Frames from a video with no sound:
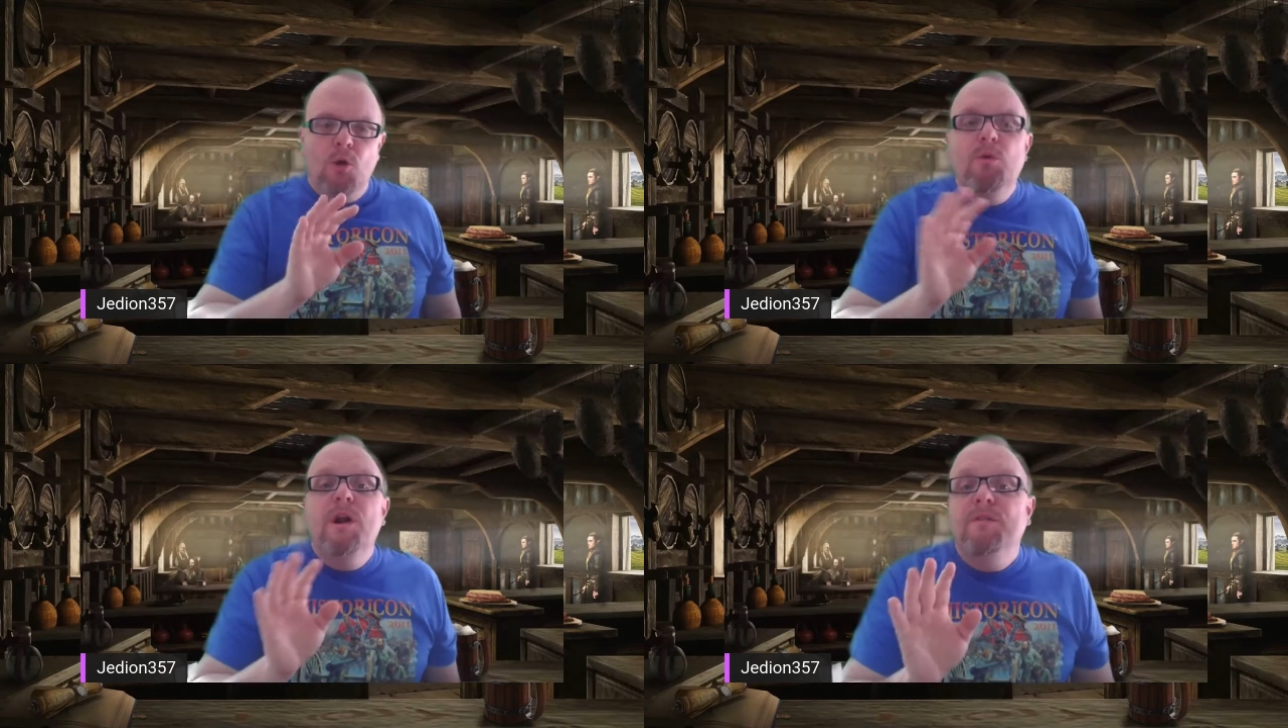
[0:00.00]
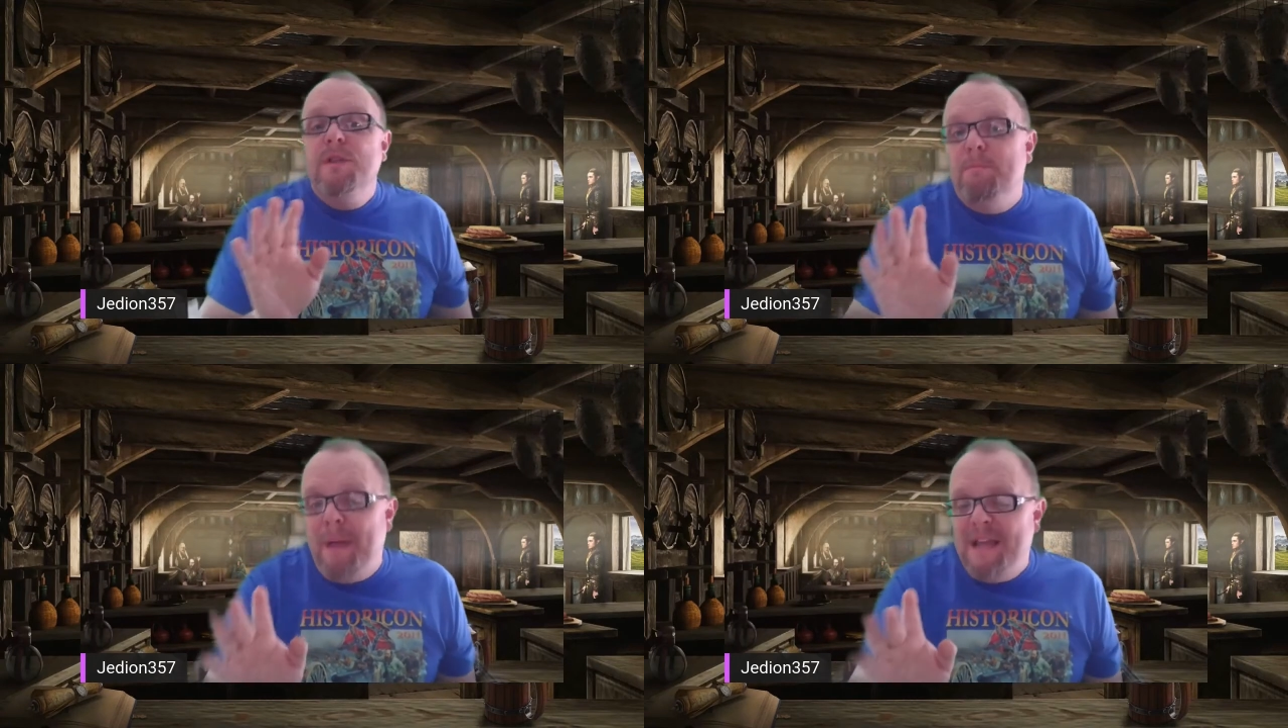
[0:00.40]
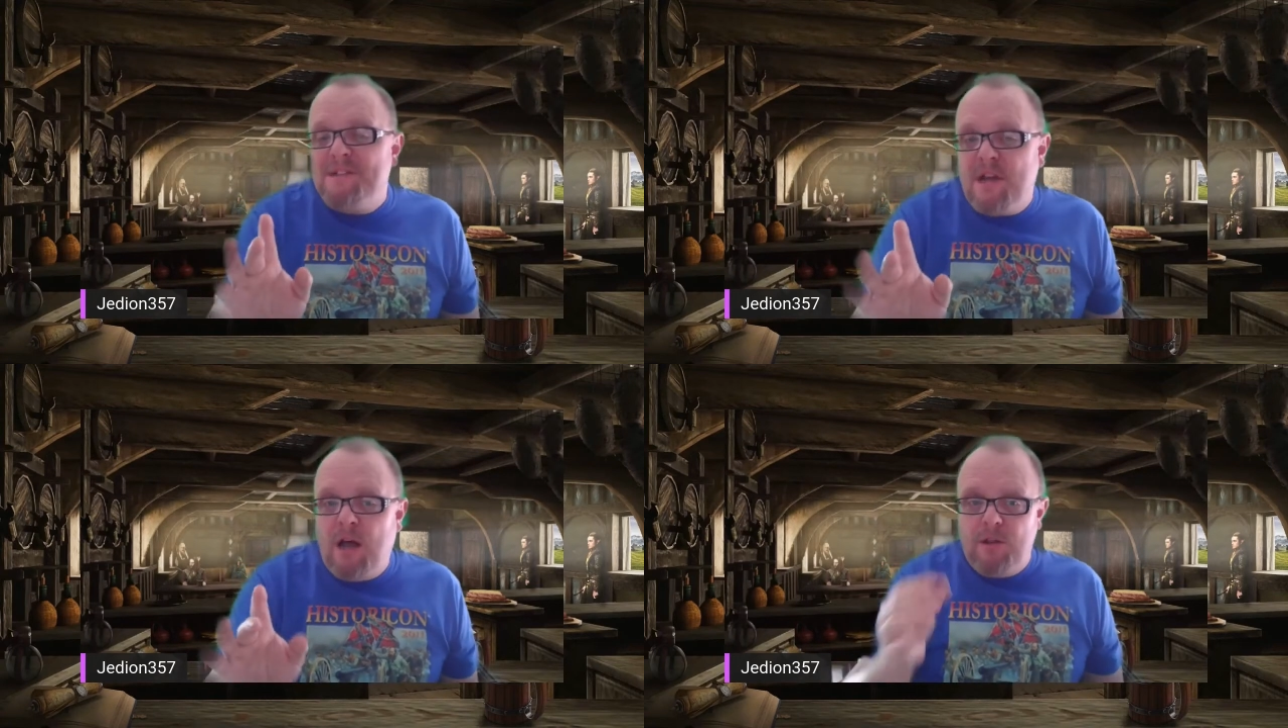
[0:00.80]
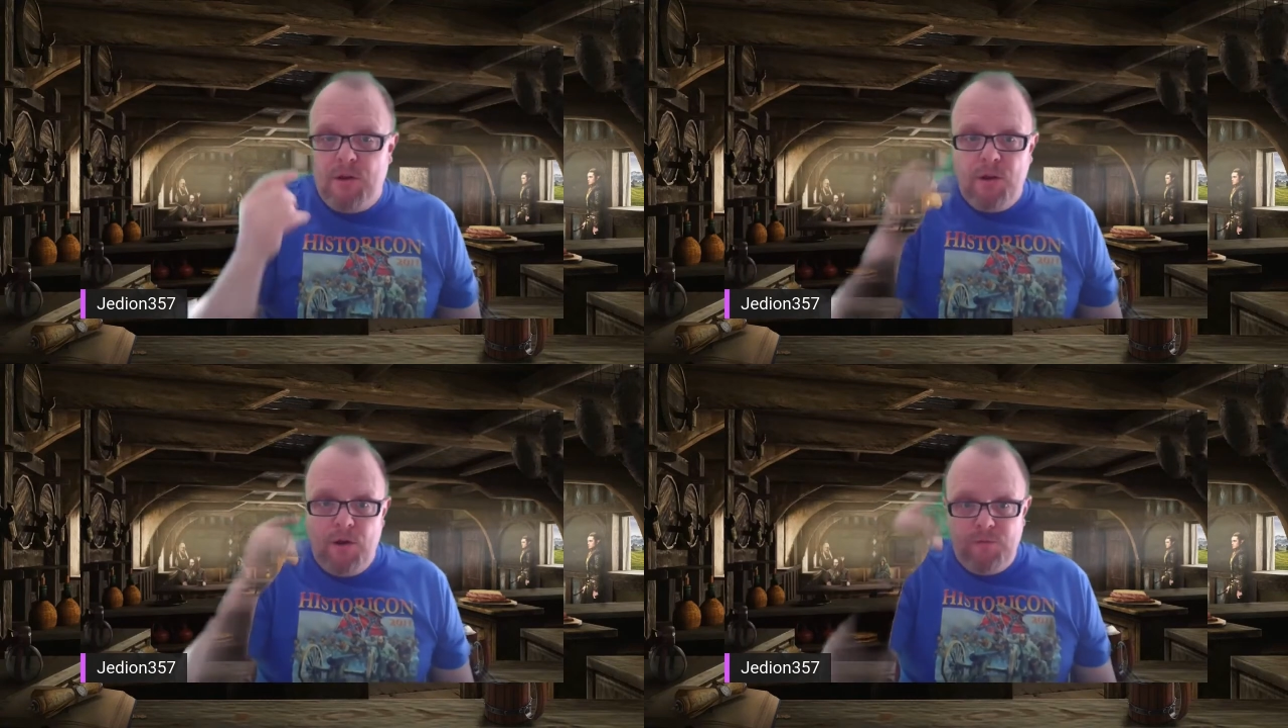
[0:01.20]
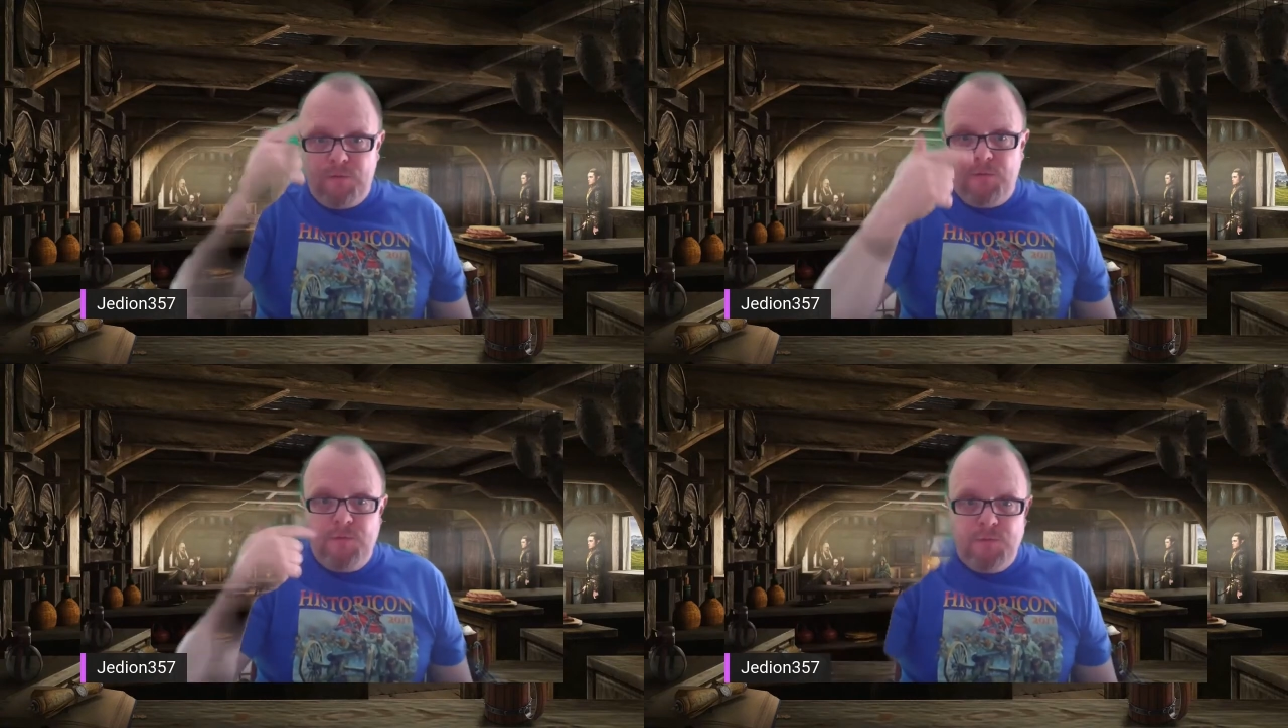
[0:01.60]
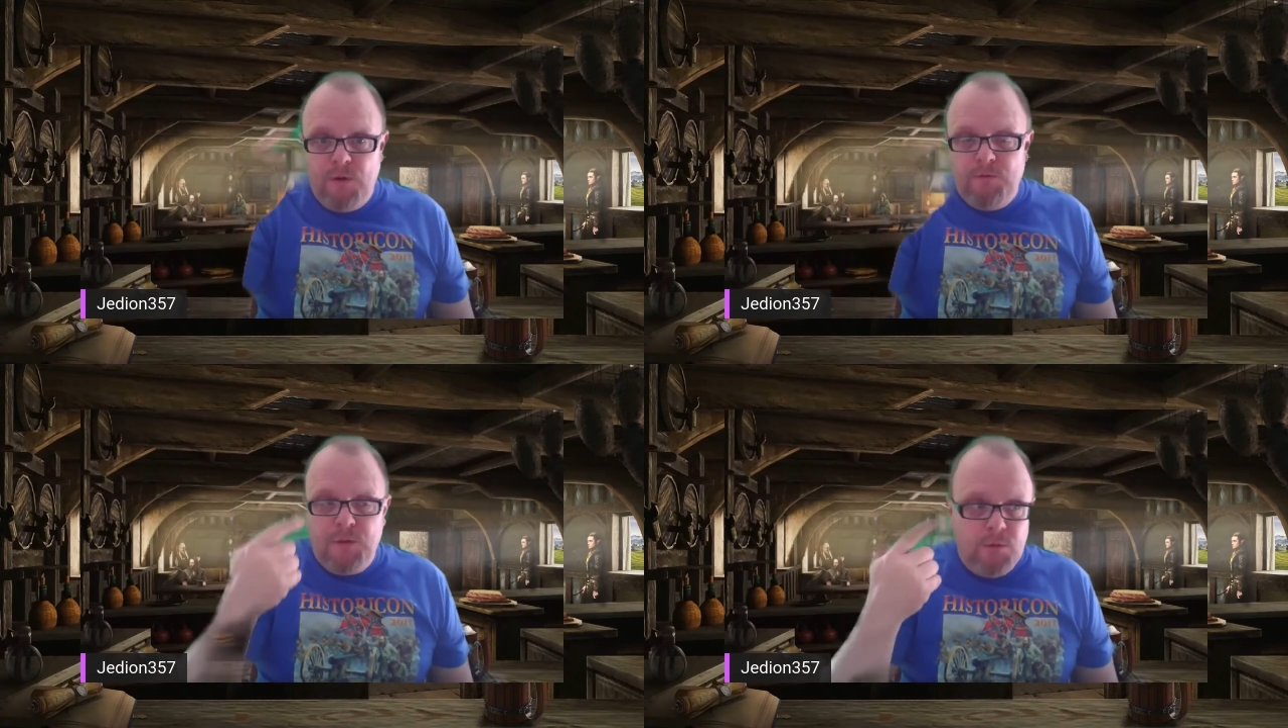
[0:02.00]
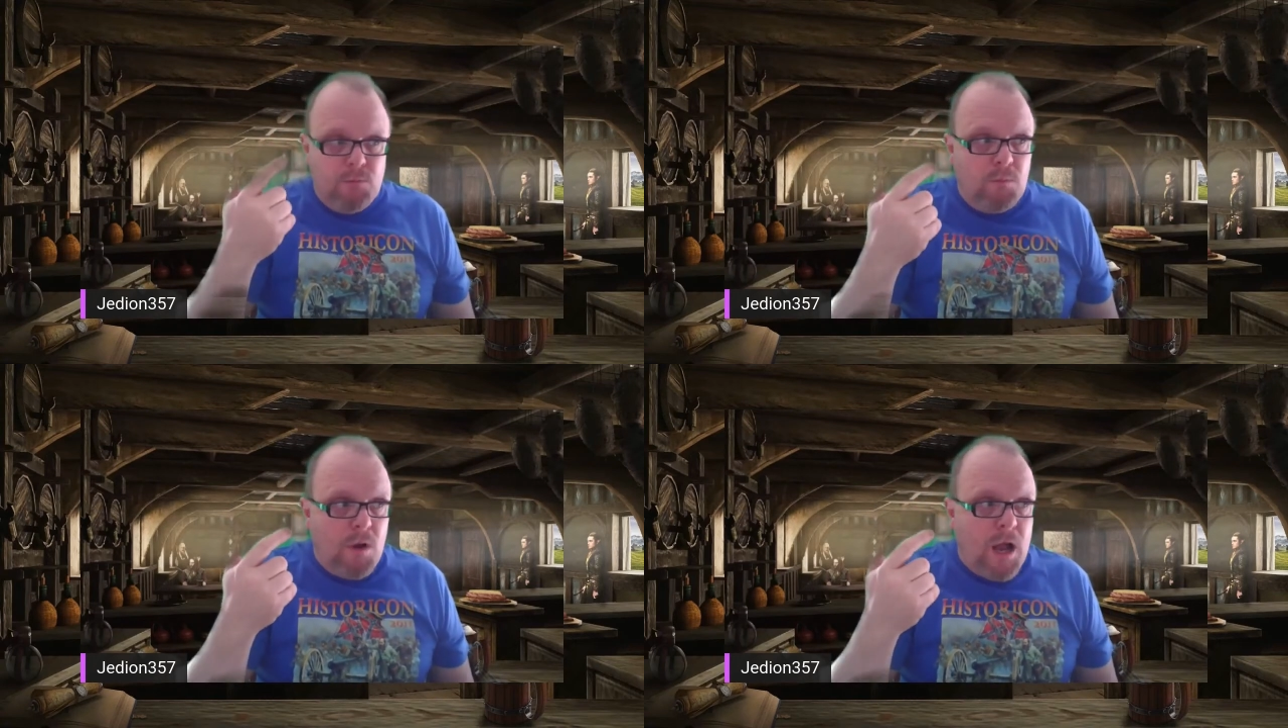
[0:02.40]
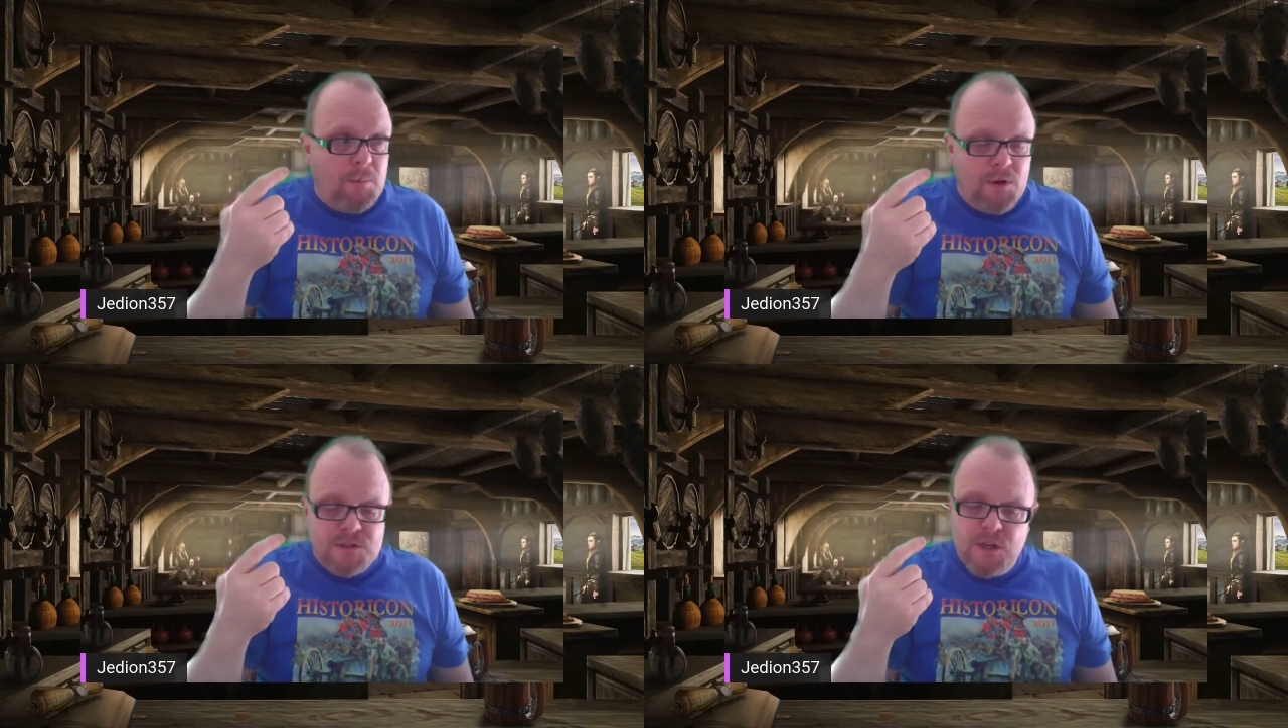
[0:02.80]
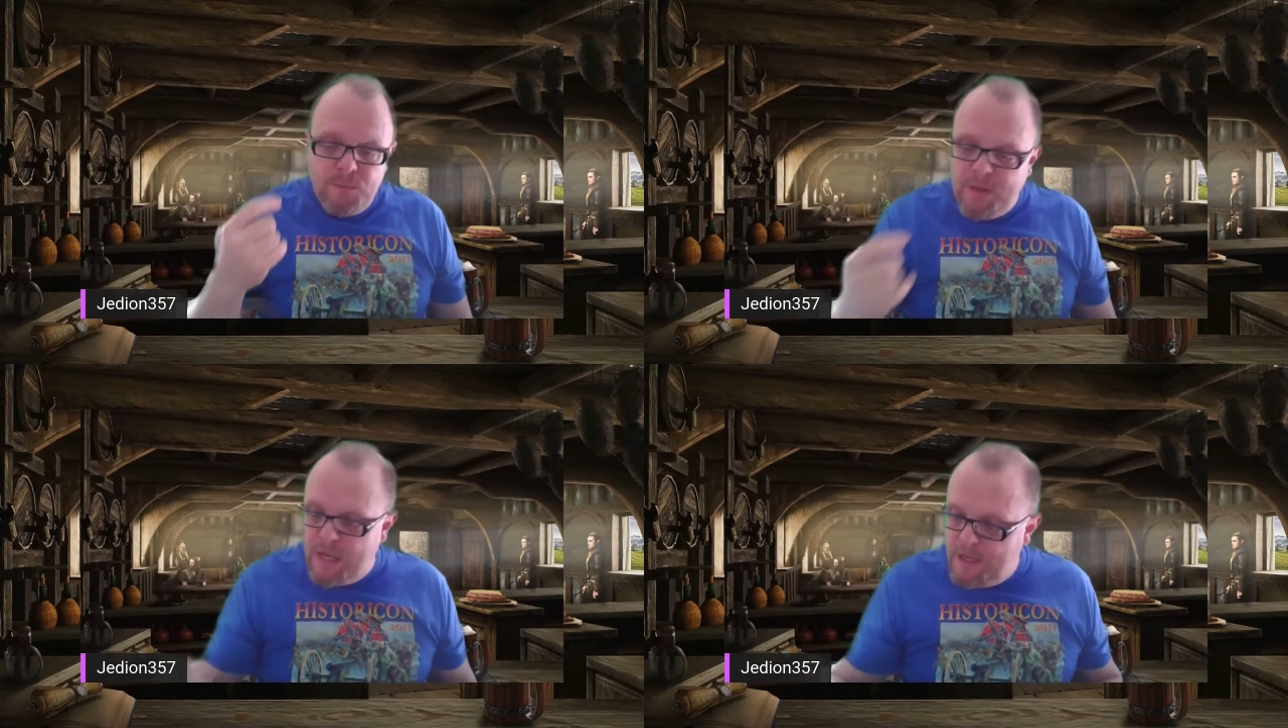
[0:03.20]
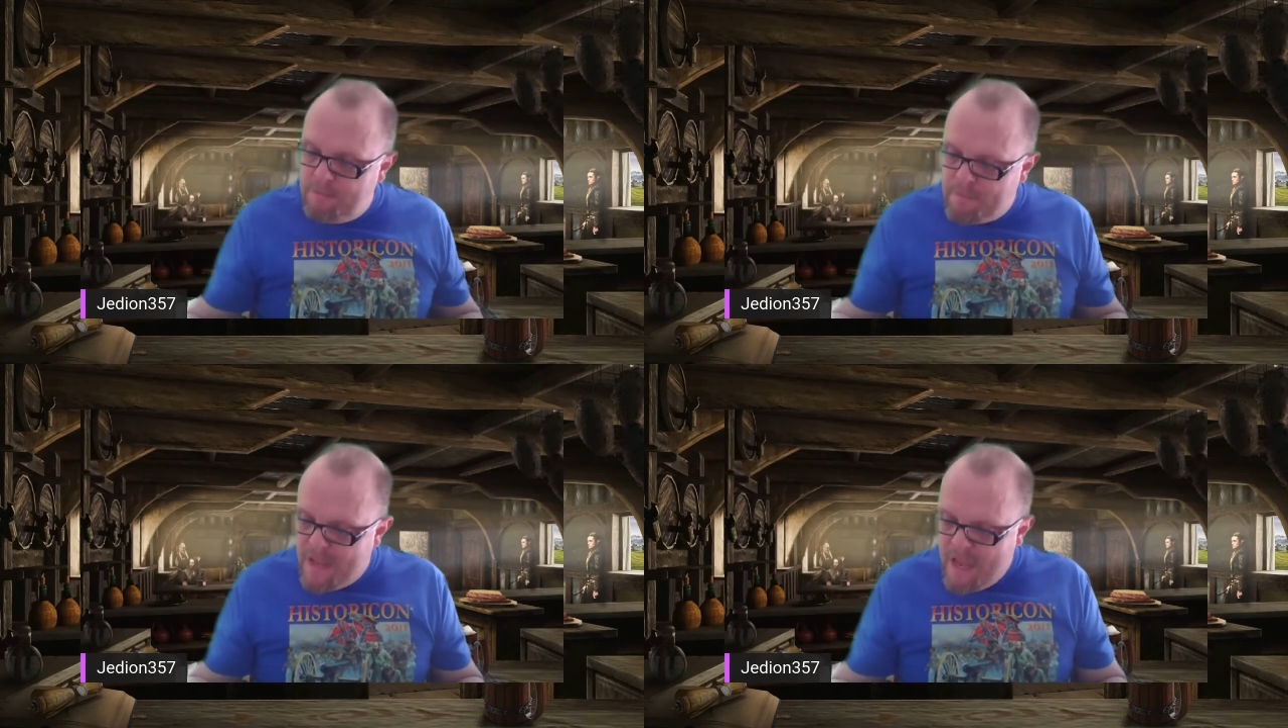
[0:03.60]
or whatever the base color of, of the eyeball is going to be.